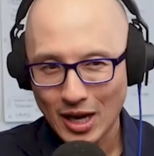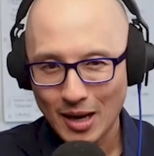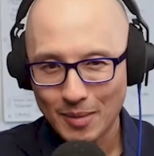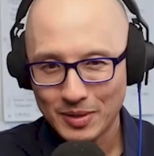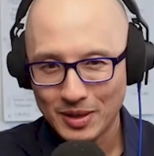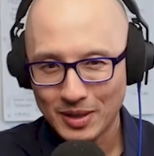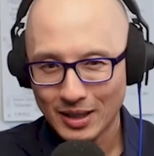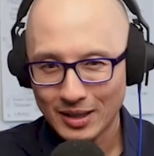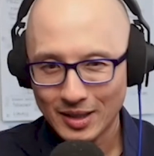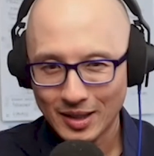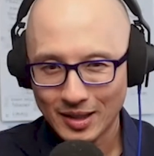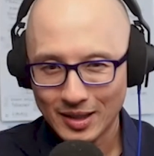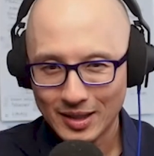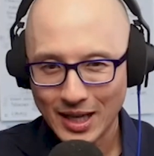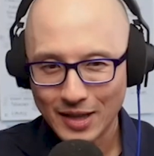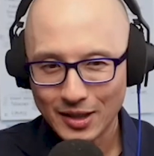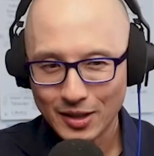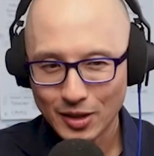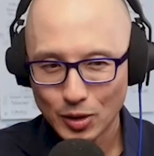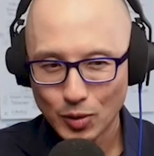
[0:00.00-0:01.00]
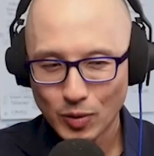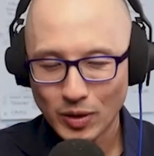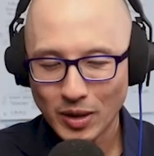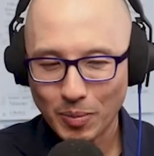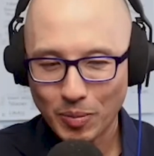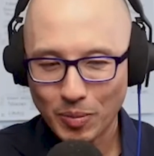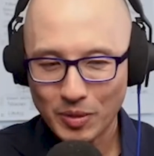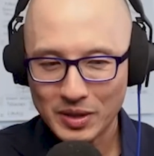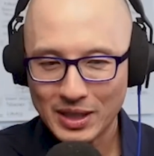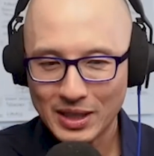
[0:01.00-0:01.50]
jobs at the 10 to
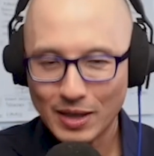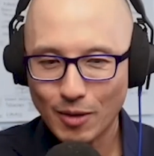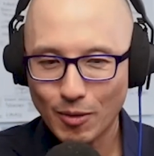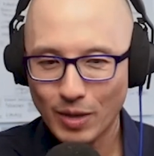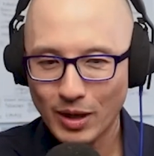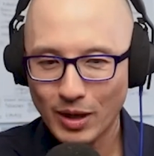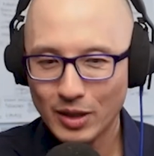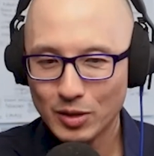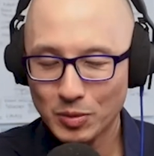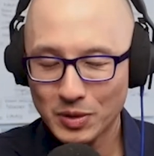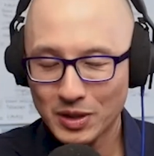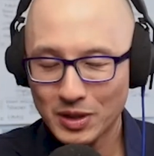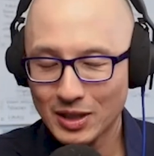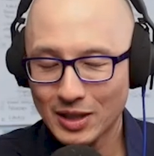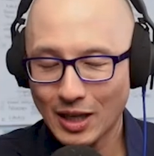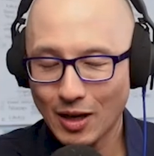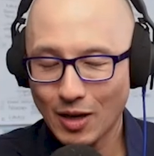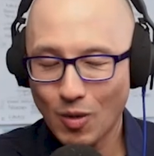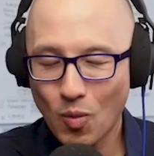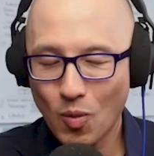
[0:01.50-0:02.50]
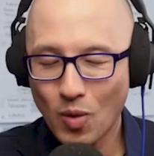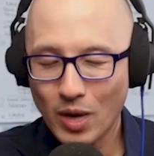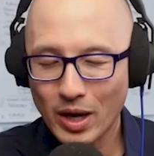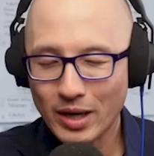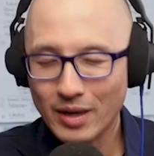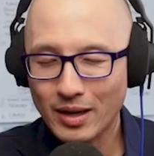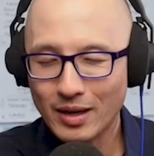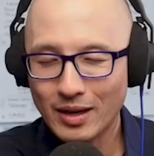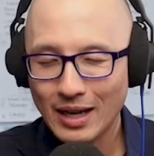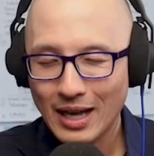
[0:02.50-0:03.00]
20% range, which is like
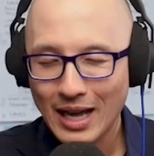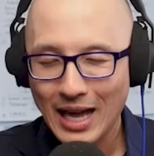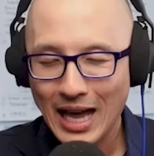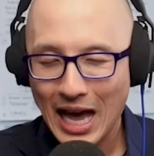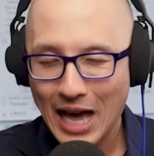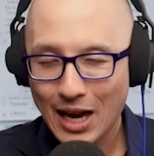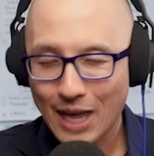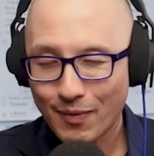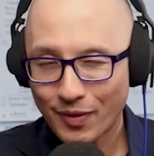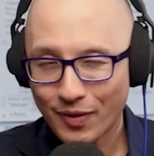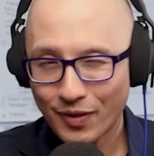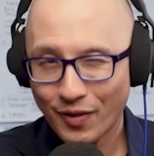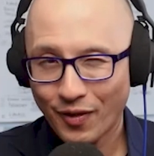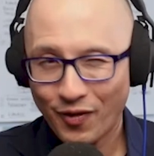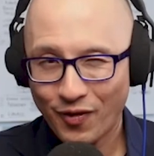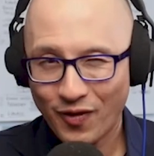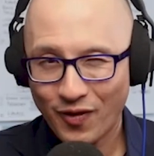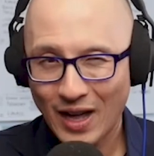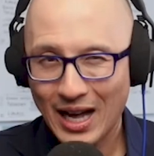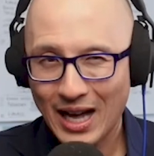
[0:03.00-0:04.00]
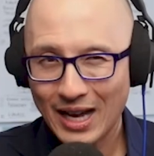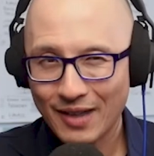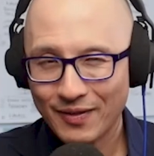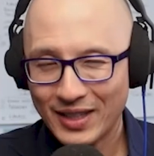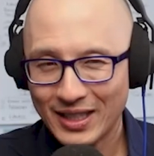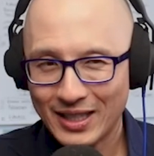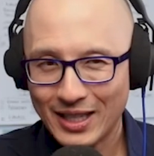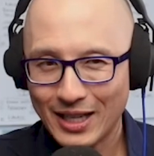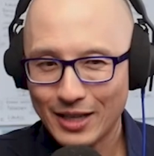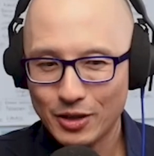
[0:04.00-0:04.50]
1 out of every
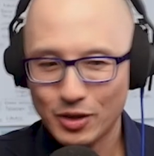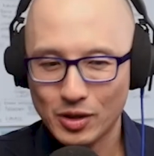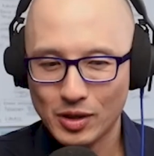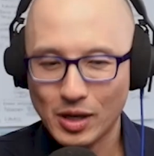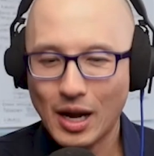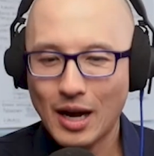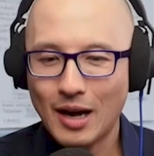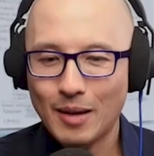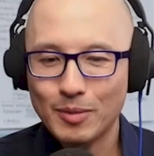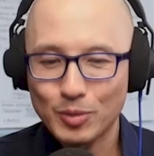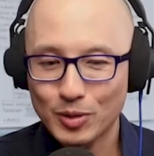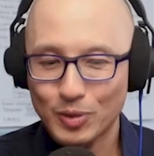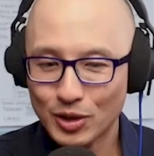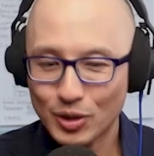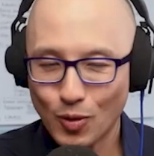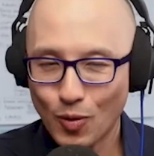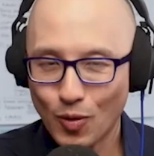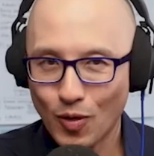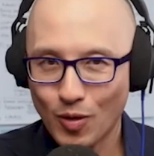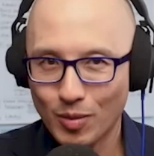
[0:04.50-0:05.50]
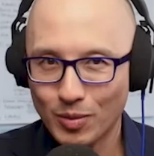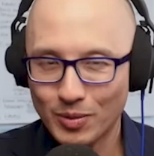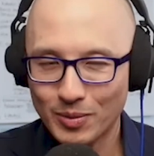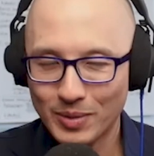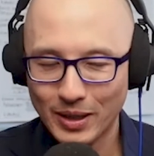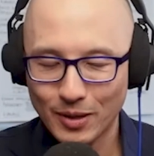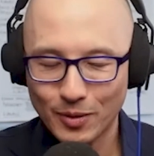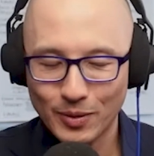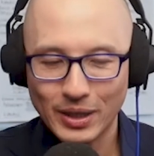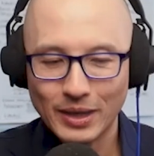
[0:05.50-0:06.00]
5 to 10 jobs, which is
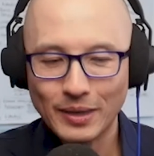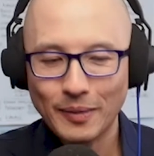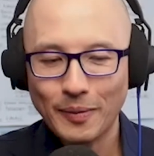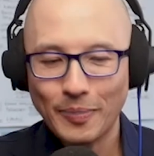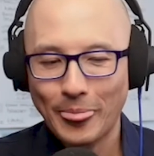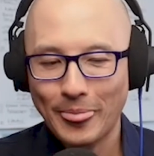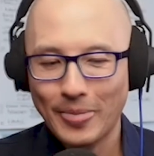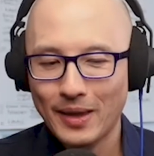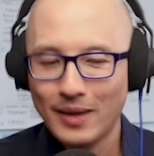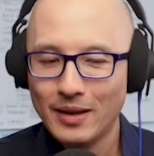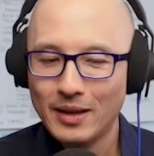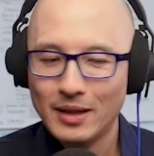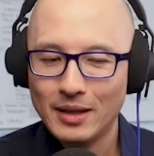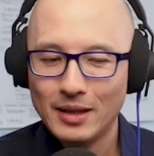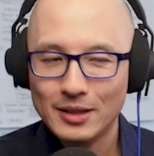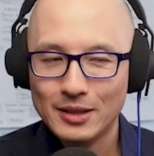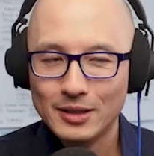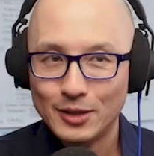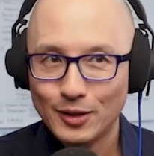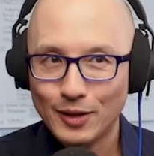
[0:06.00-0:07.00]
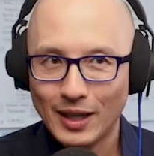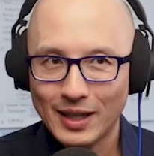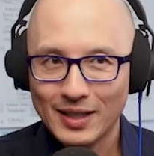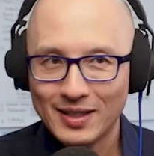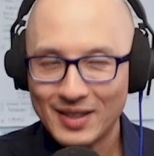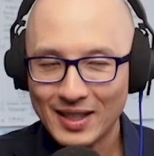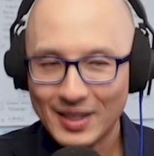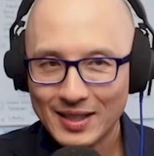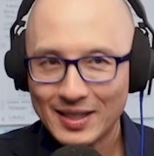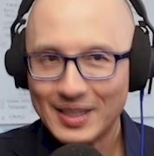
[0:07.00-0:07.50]
horrible, by the way,
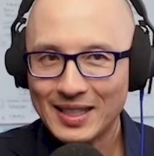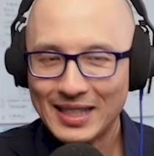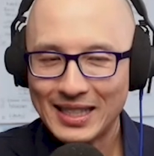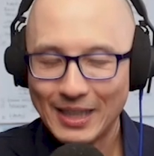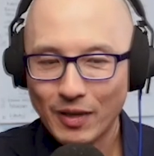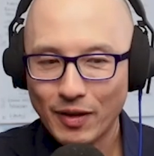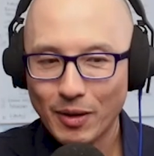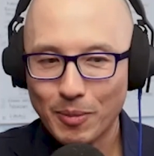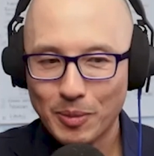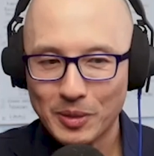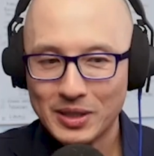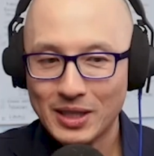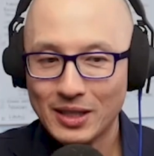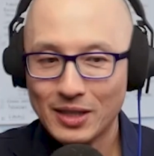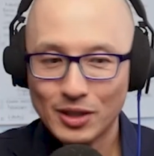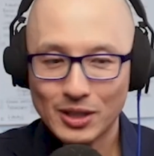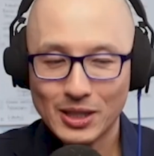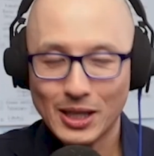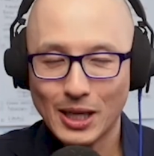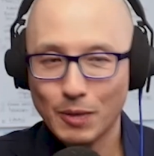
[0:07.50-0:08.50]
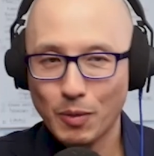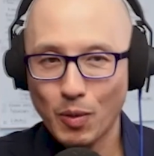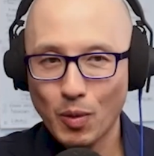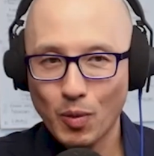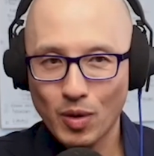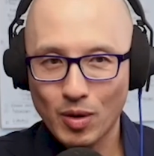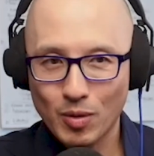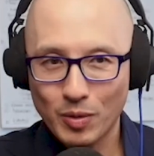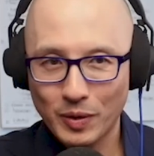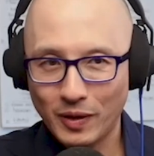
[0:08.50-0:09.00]
to like 60, 70%, just
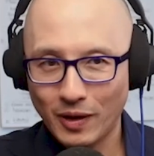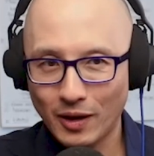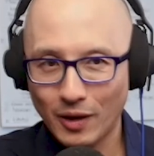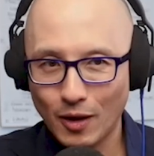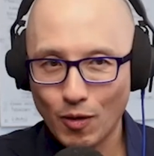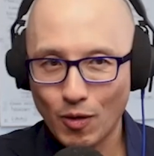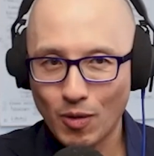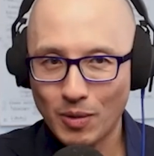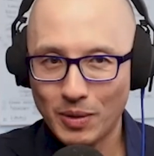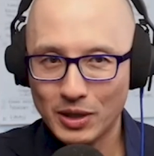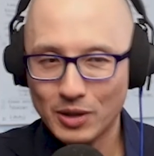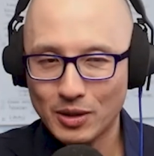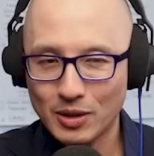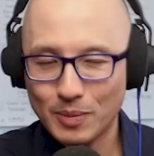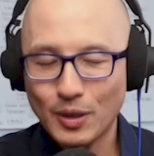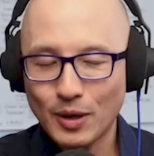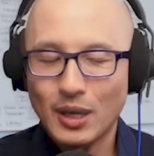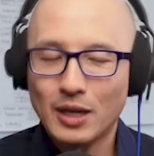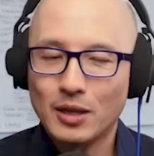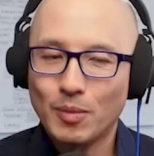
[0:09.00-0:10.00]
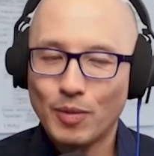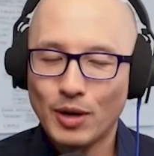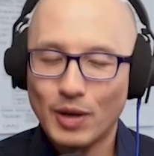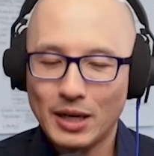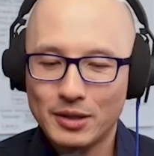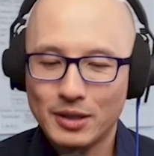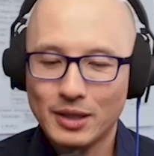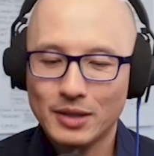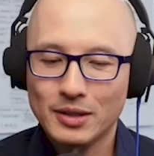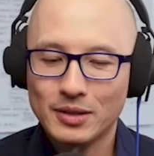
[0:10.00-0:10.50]
like we were with the lower budget
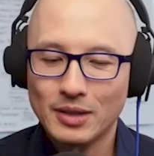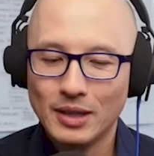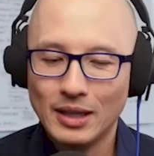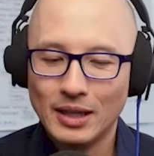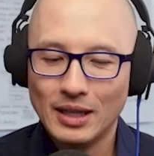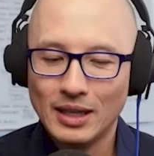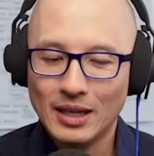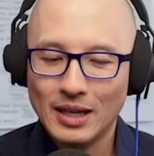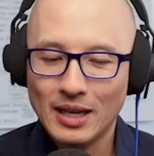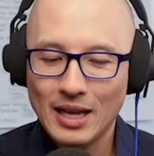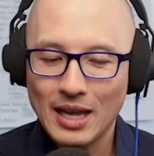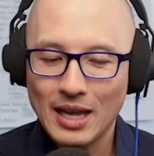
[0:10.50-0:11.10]
projects.